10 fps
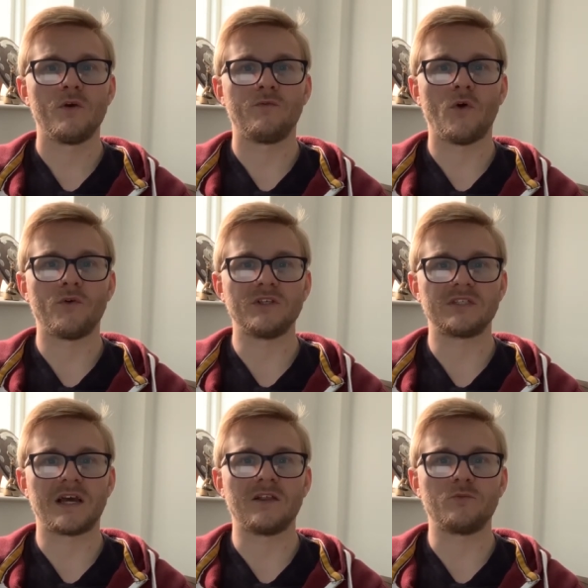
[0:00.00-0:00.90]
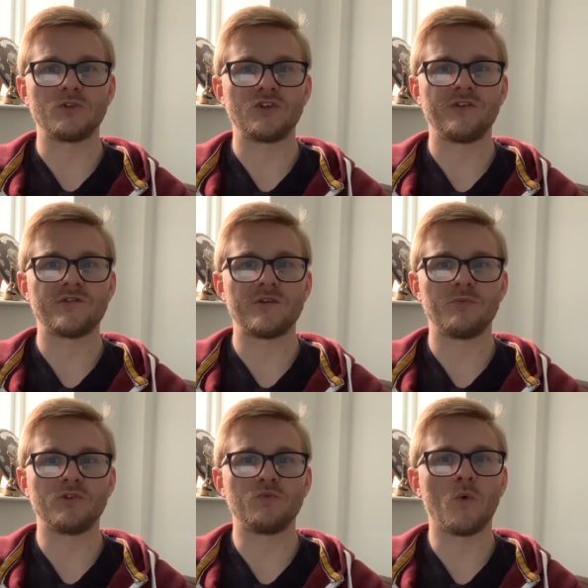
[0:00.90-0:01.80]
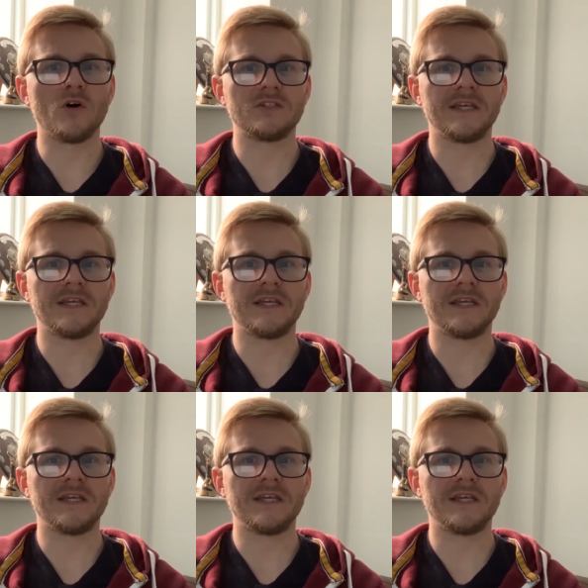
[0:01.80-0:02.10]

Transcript: for its style of machinery. But what